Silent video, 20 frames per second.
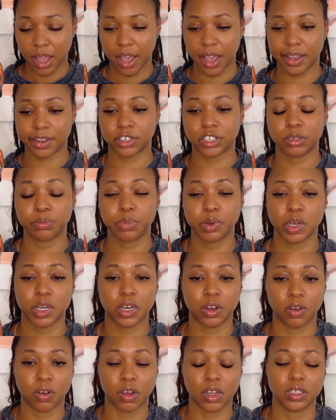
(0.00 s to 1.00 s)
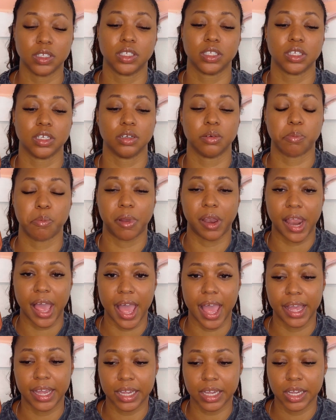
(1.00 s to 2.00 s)
And she put on some
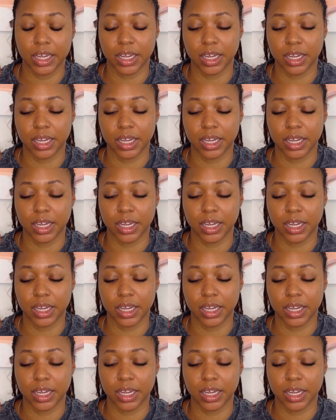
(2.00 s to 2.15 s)
black,